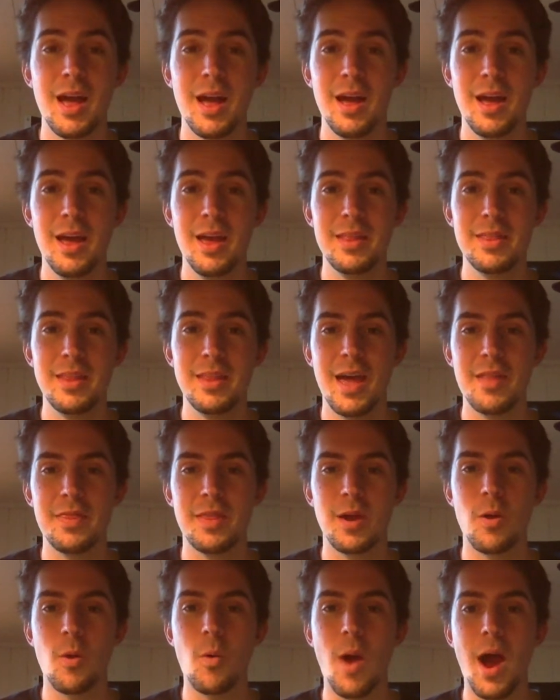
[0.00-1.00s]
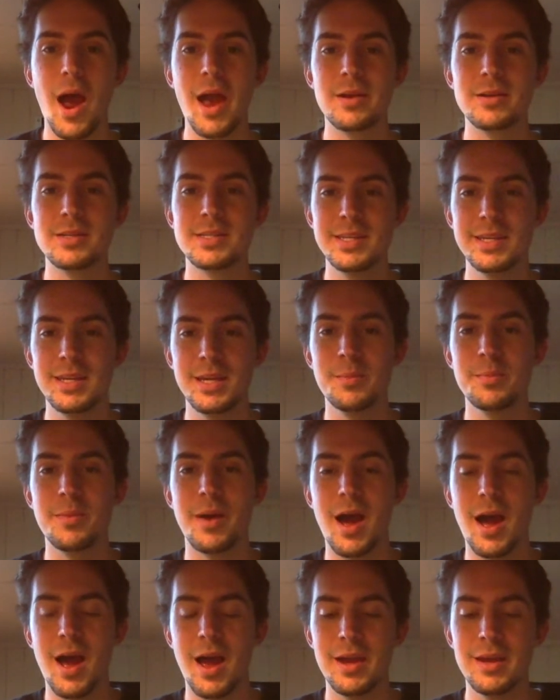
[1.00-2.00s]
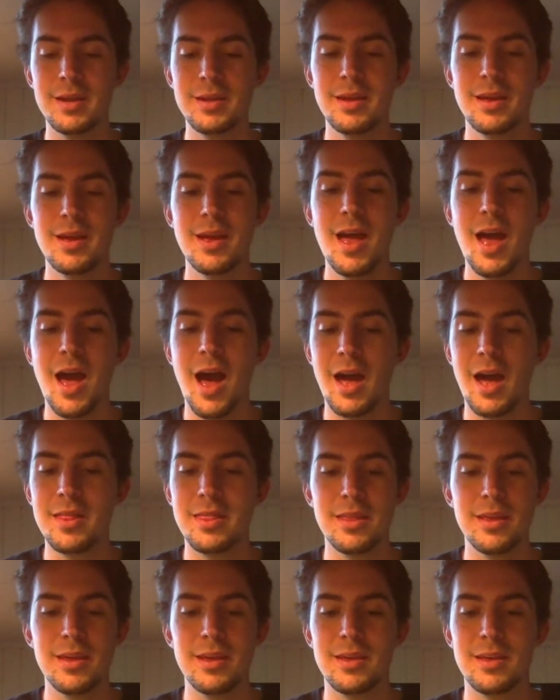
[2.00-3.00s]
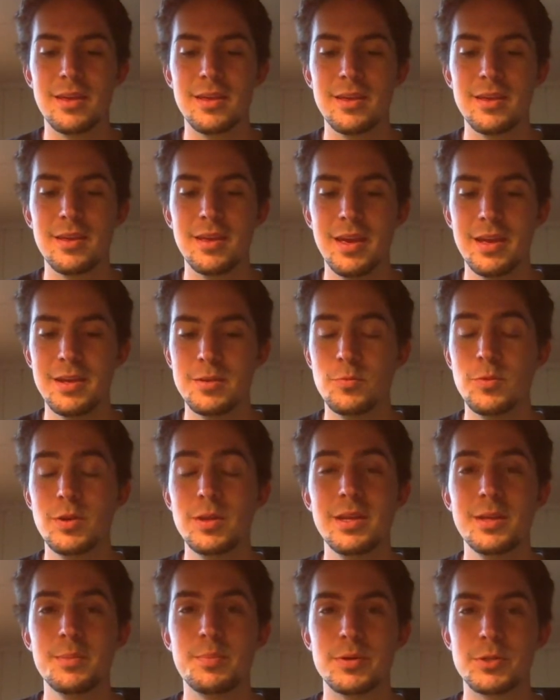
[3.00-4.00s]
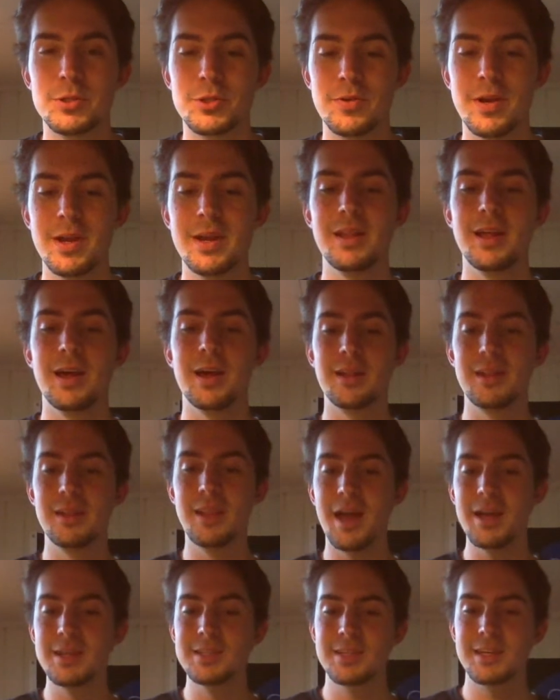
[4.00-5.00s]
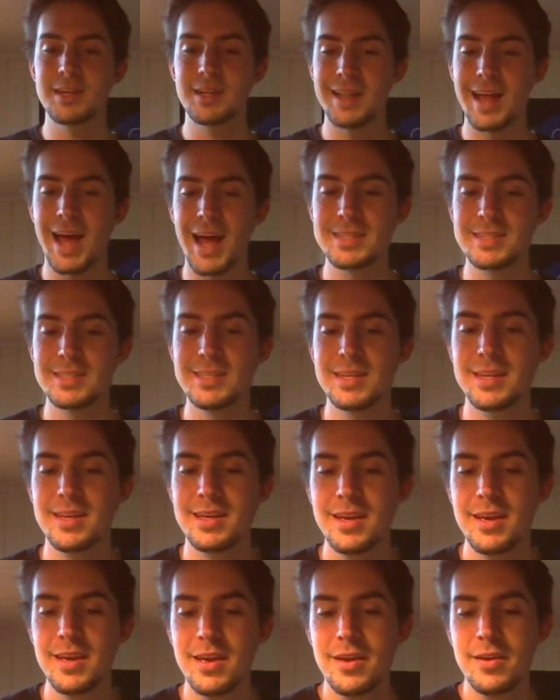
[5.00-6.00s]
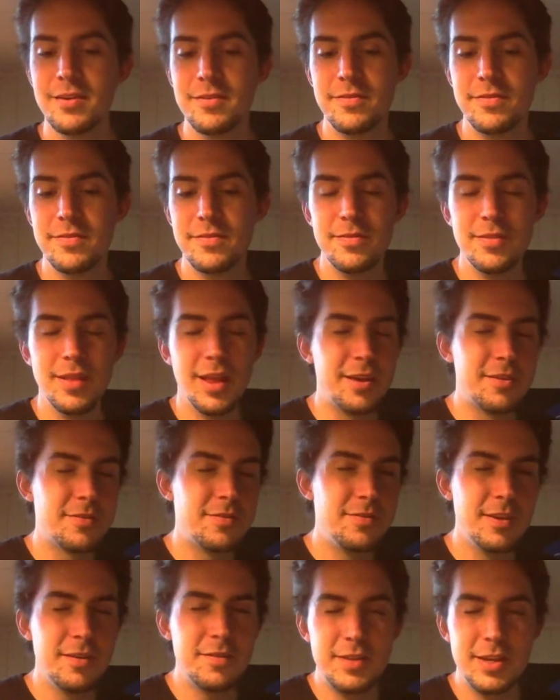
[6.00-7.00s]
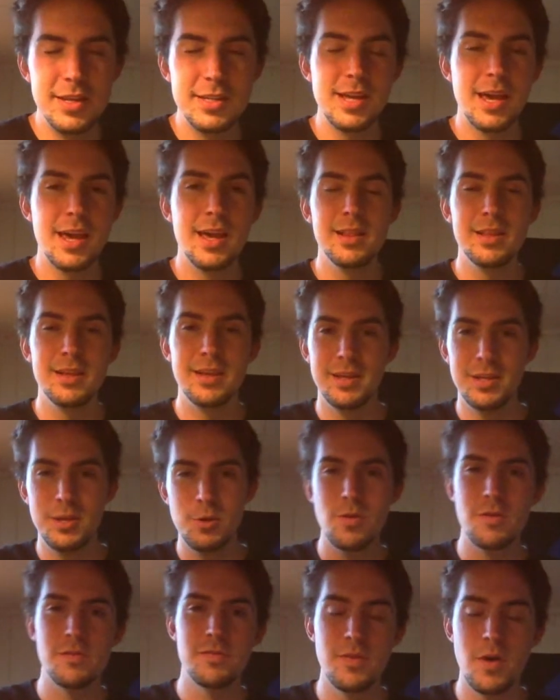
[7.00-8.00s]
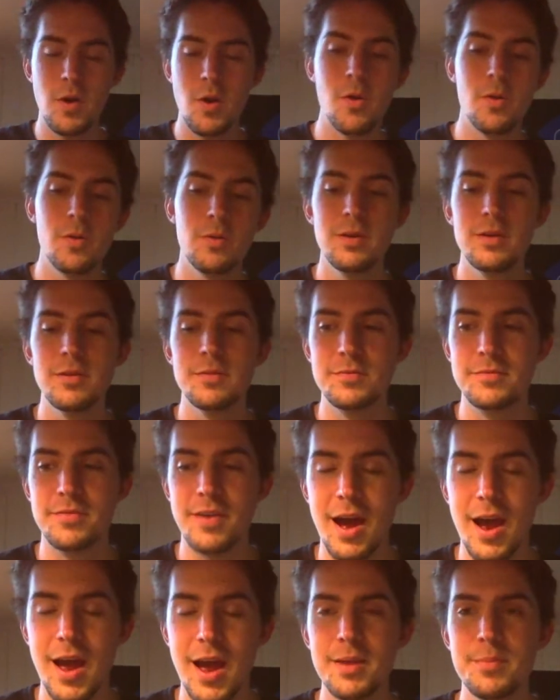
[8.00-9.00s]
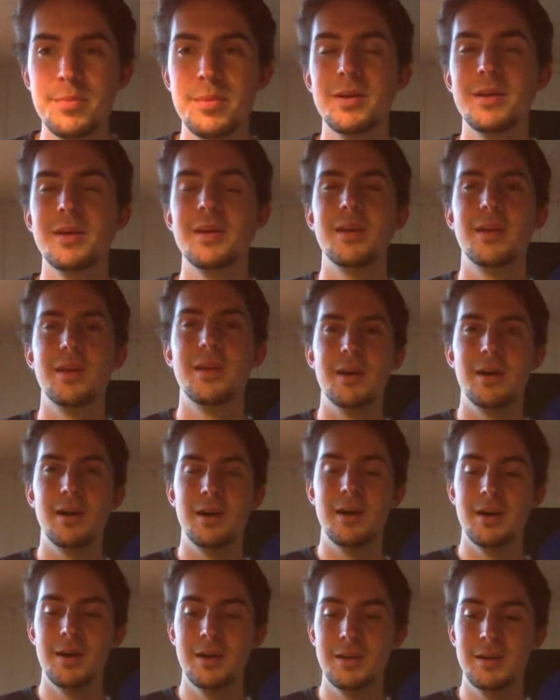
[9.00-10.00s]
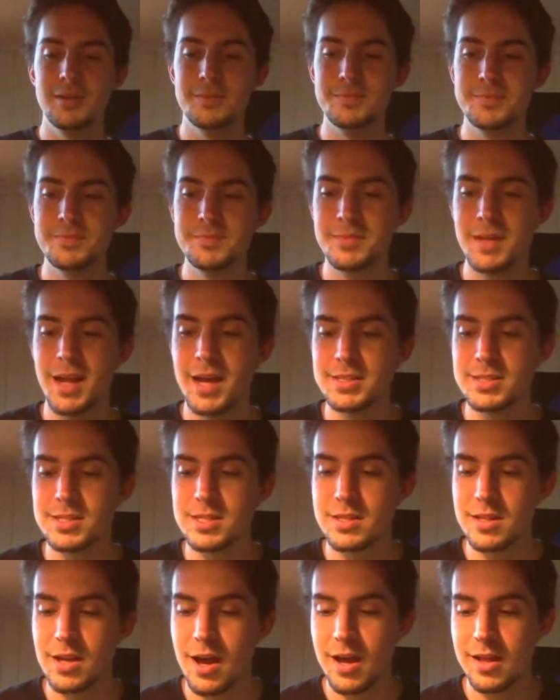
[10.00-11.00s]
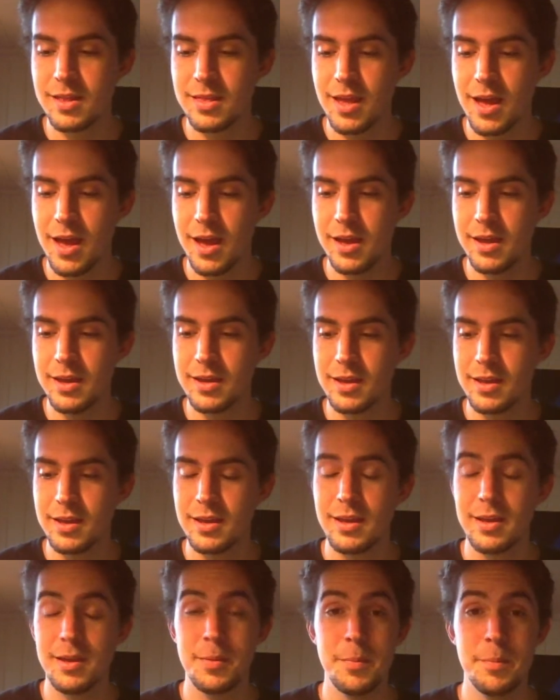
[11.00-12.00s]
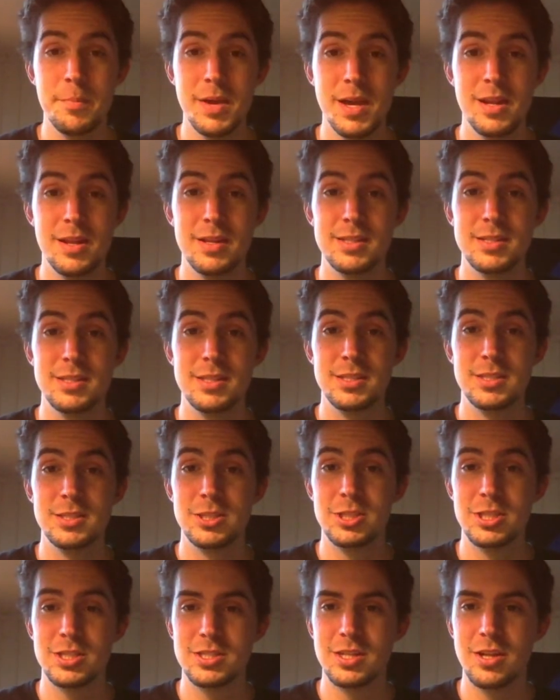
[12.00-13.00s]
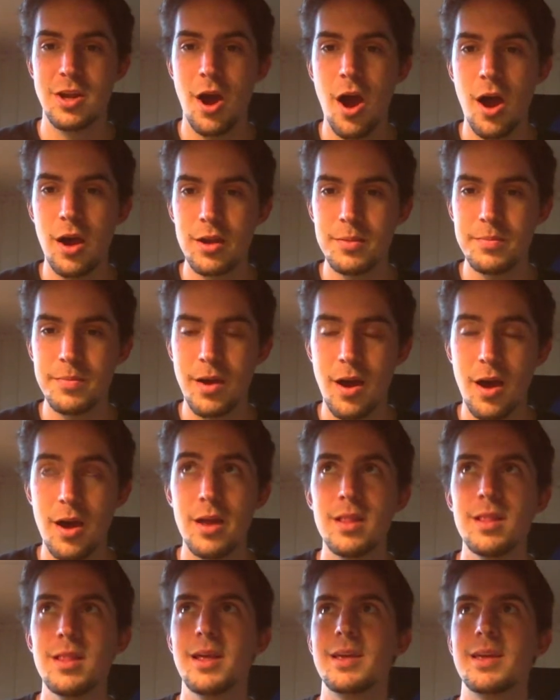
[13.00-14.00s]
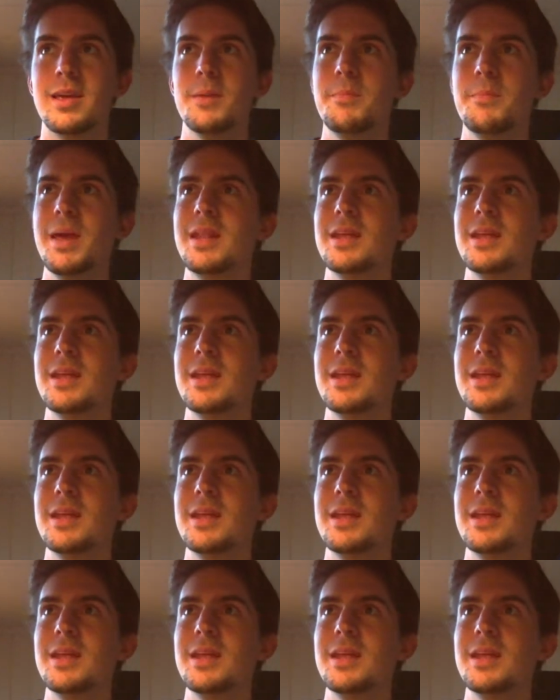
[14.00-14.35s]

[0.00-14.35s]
and they had that choir singing behind. I think it really portrayed a nice classic, like 50s alien UFO vibe. I just thought that it made it just it made